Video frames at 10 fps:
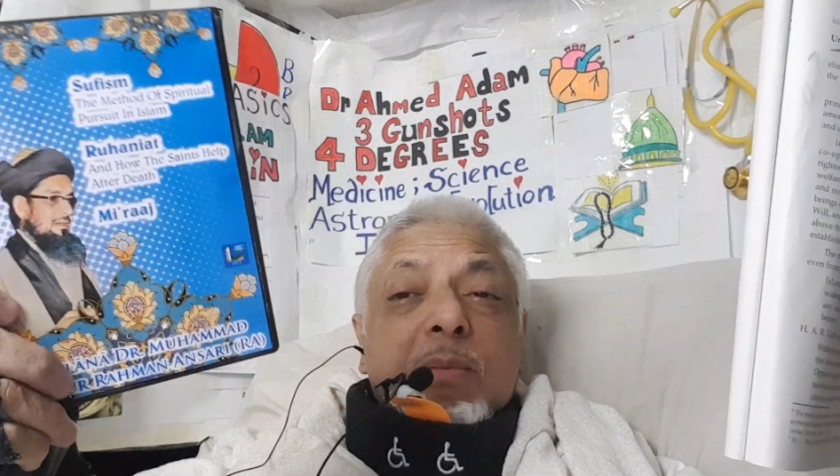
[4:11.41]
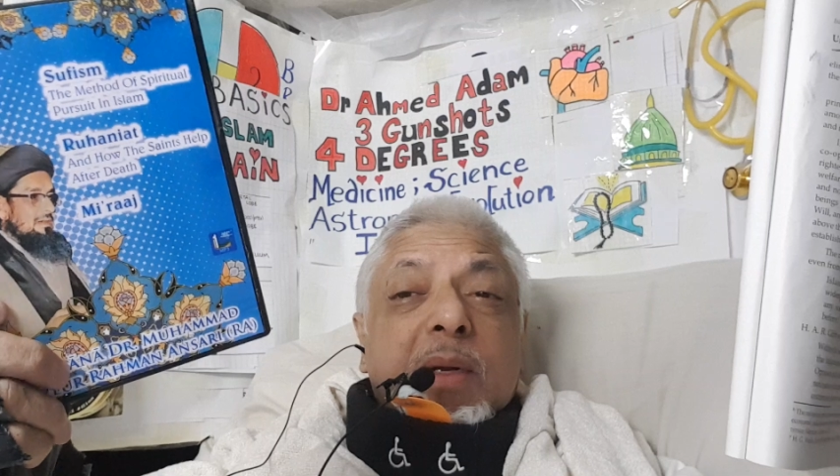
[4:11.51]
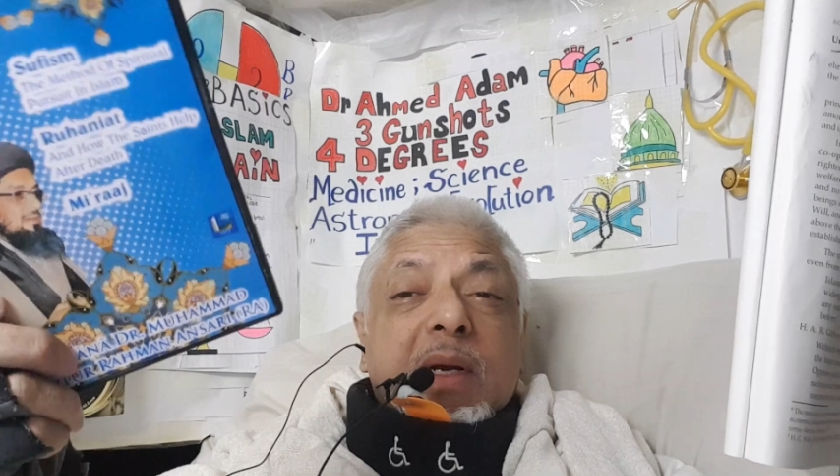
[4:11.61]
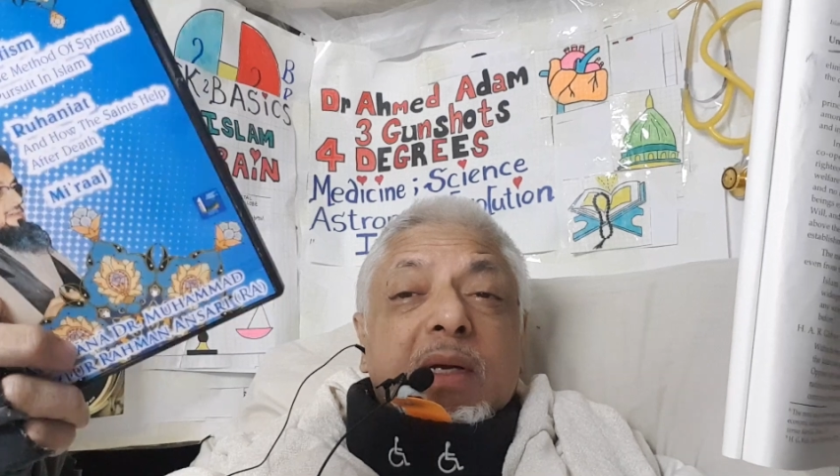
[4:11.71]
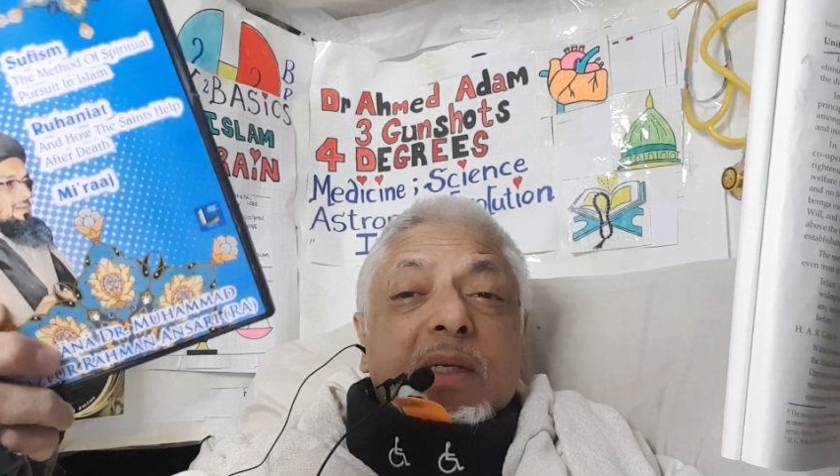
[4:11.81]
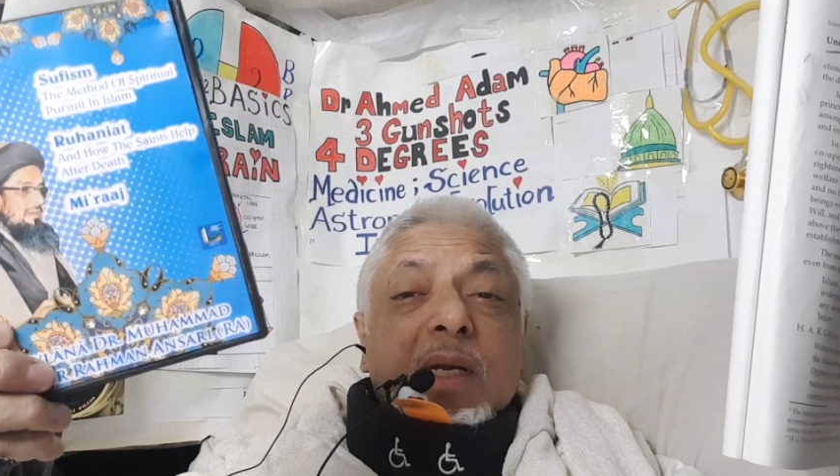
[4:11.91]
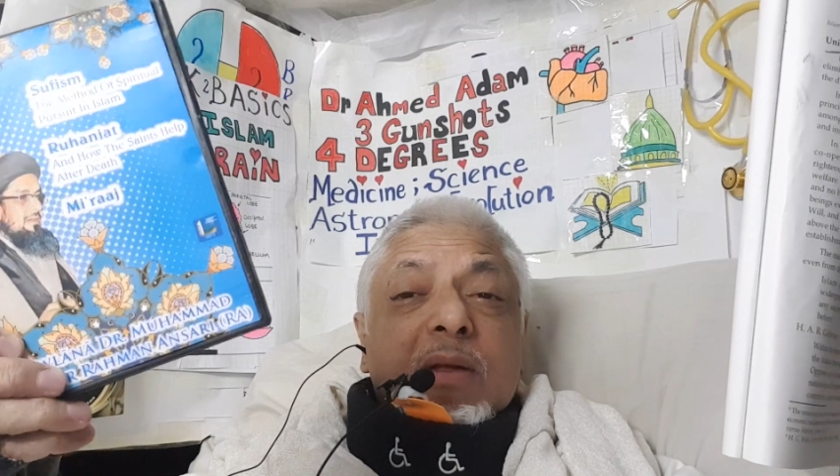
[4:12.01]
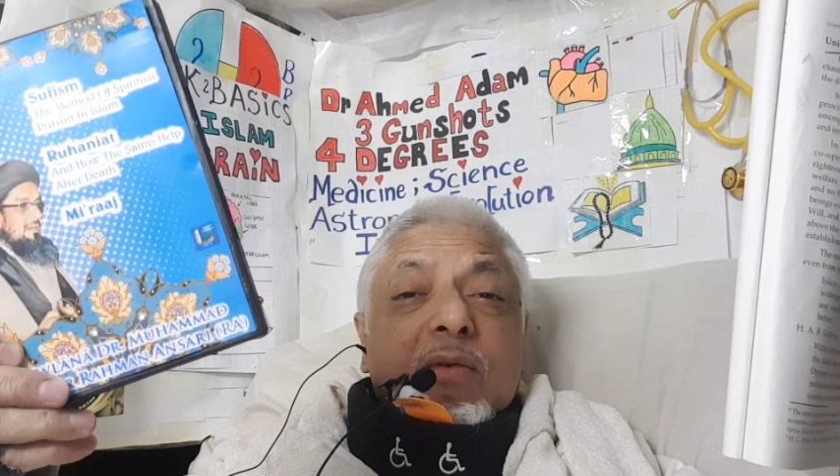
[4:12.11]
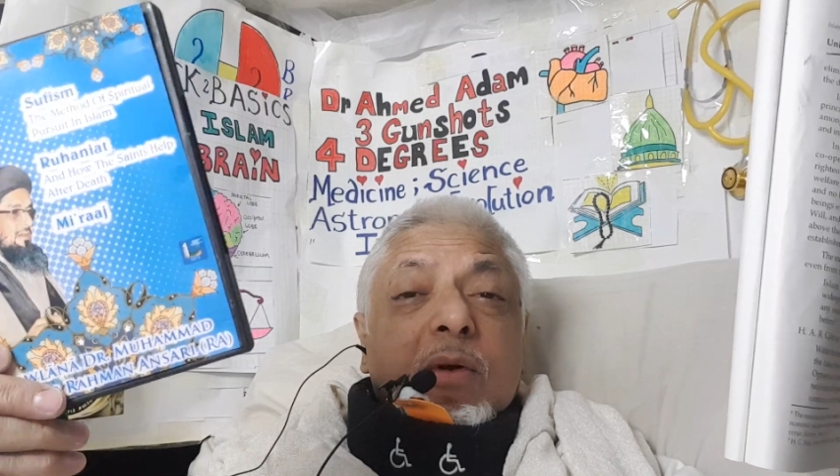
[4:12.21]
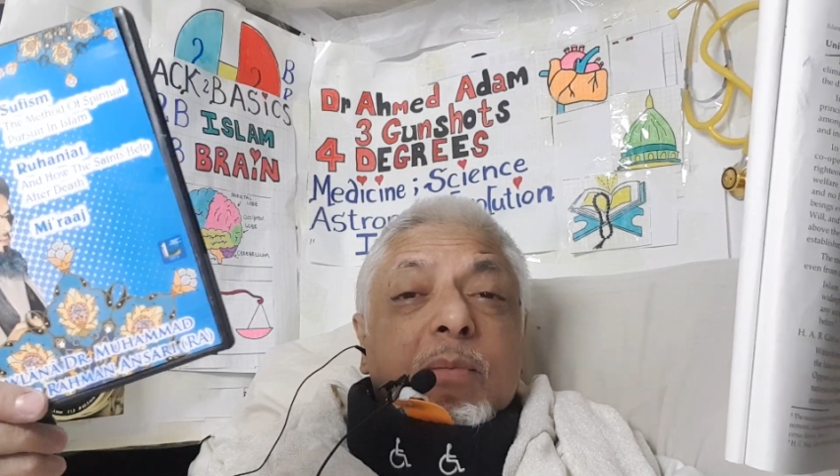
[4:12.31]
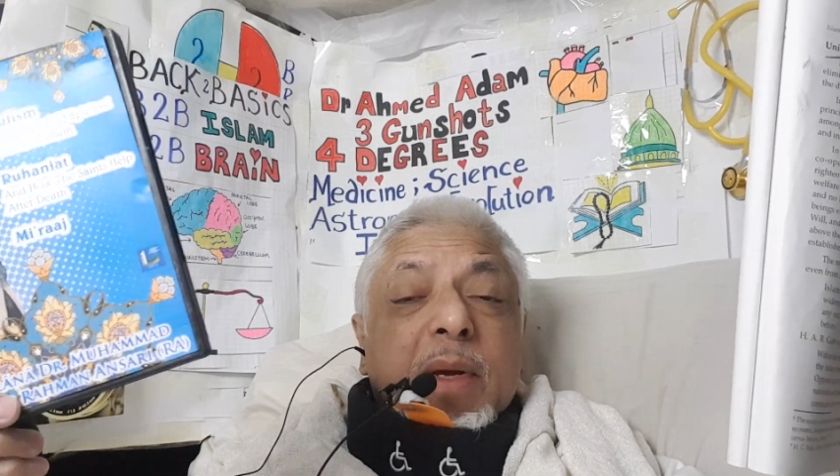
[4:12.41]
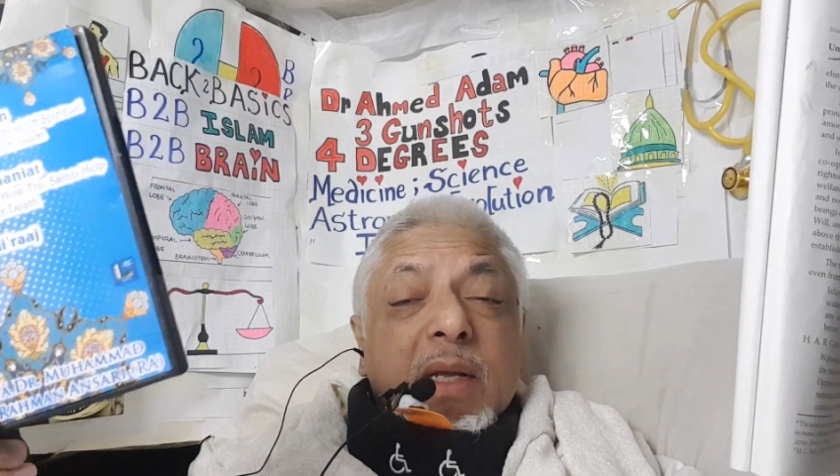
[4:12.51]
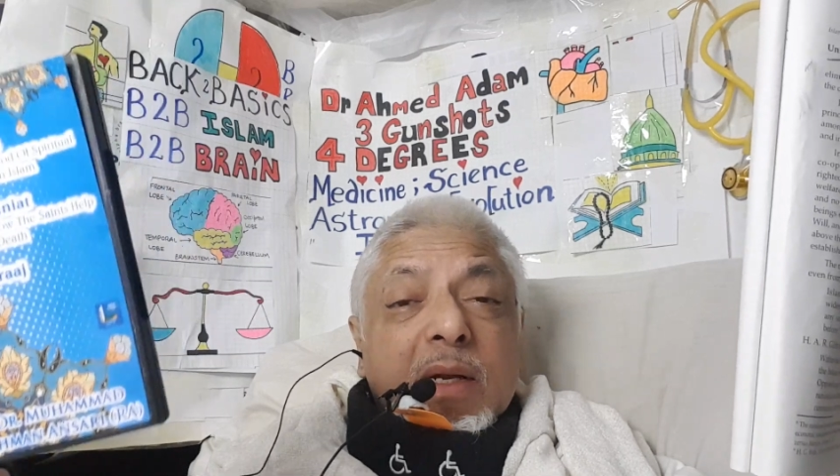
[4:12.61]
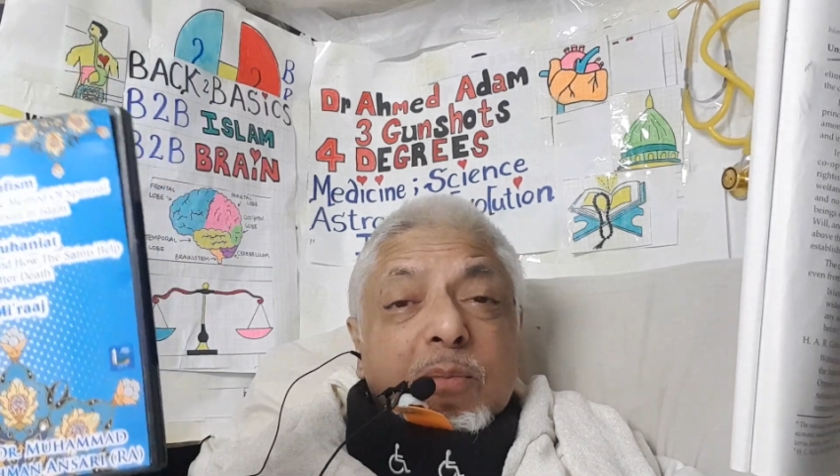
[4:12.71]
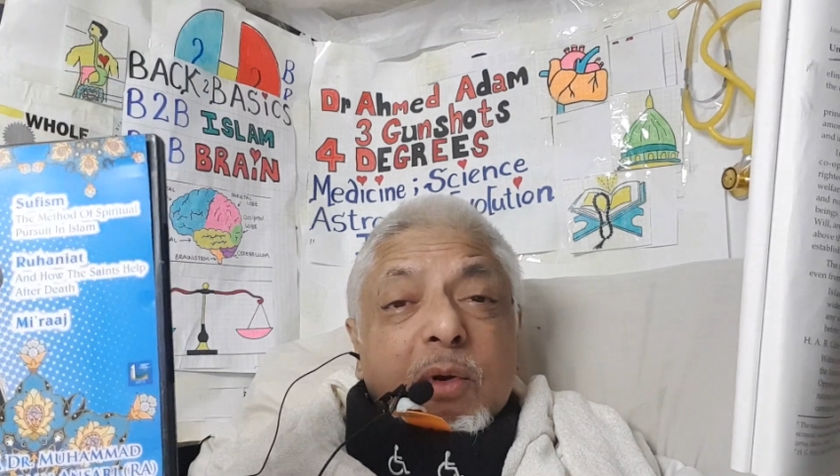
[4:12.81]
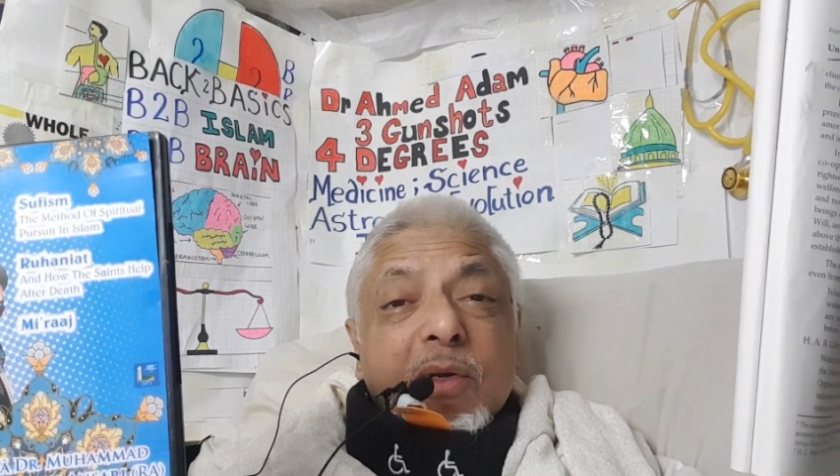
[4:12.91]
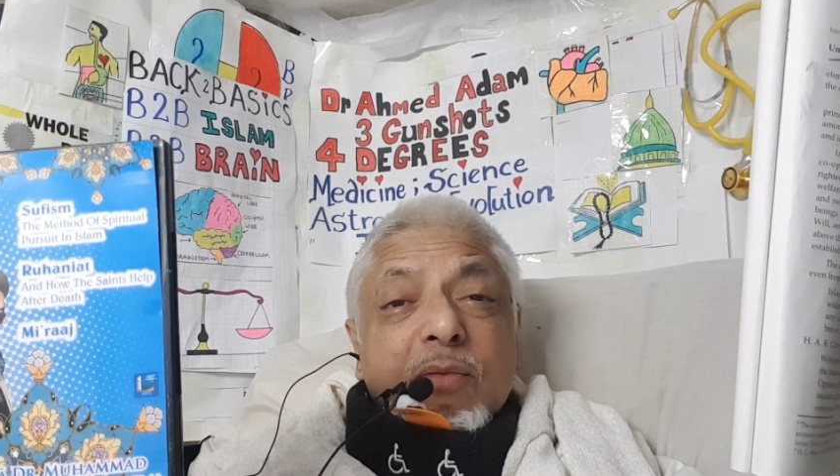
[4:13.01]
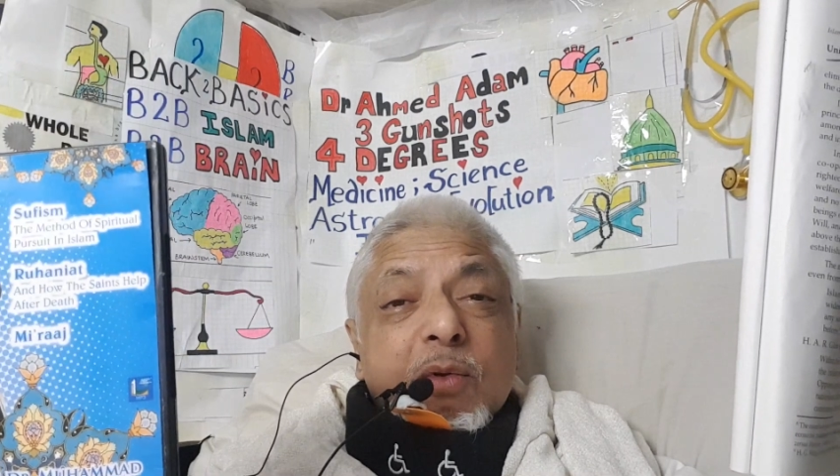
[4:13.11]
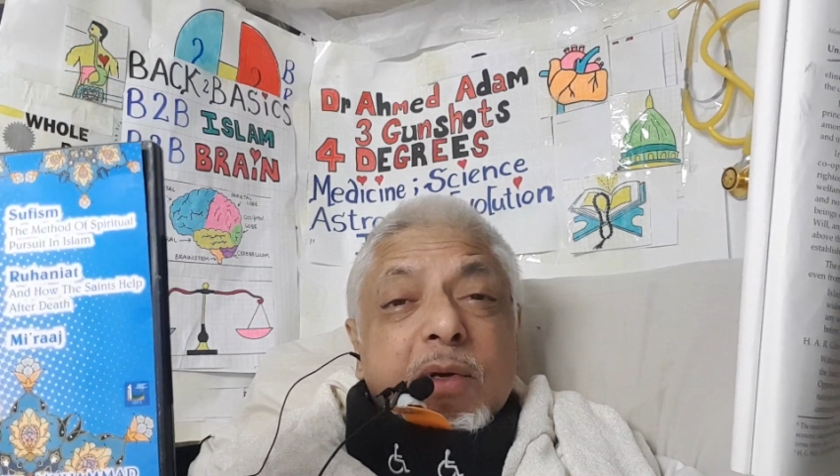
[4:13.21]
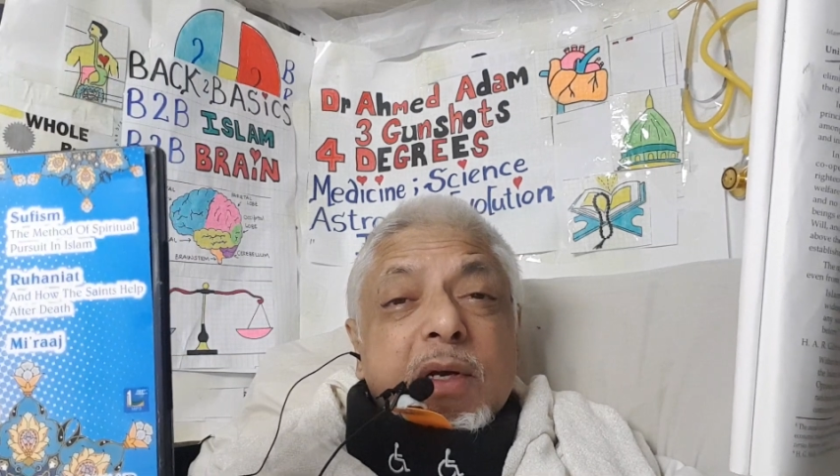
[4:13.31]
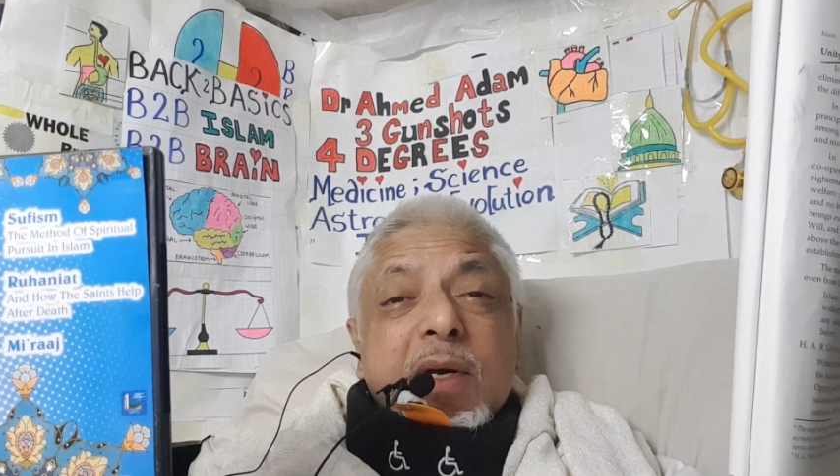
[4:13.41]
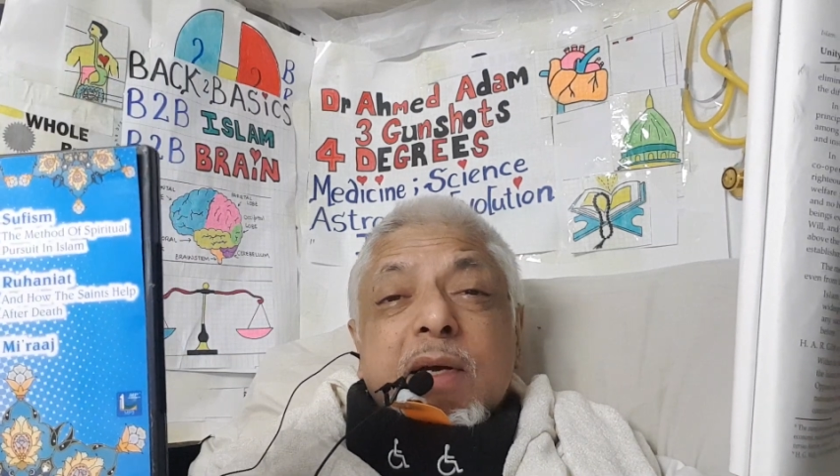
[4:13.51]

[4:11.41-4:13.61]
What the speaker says: But I can tell you from a medical point of view,